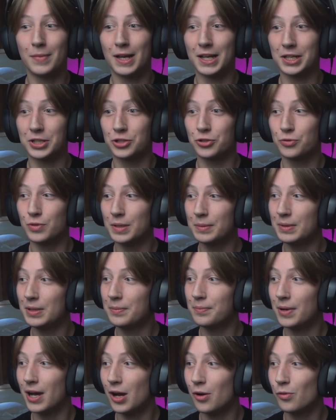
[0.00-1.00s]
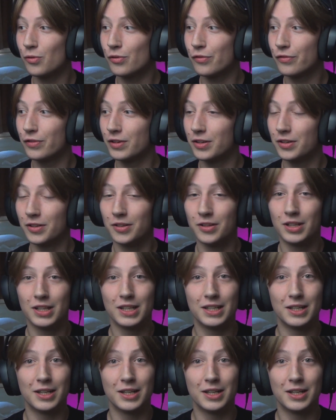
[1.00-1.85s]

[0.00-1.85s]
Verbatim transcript: extremely powerful